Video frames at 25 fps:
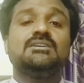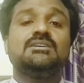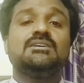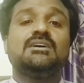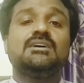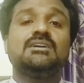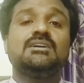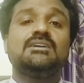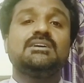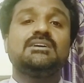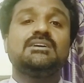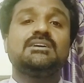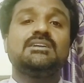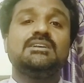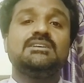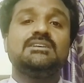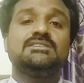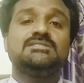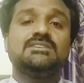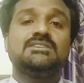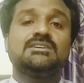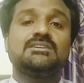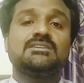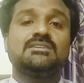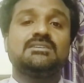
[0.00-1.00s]
or
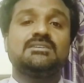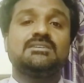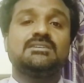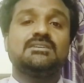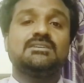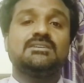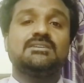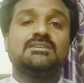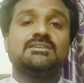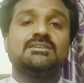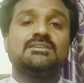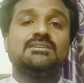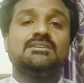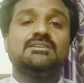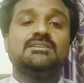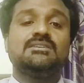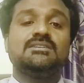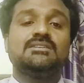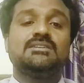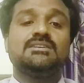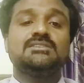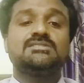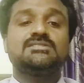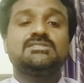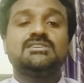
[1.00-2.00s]
decreasing return.
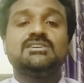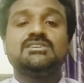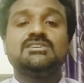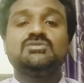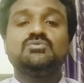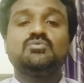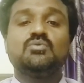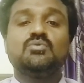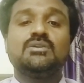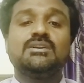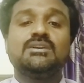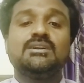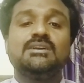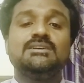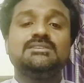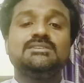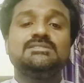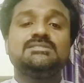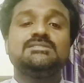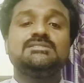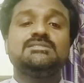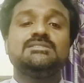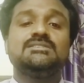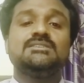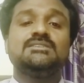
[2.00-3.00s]
The stage 1
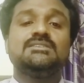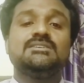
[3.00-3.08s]
is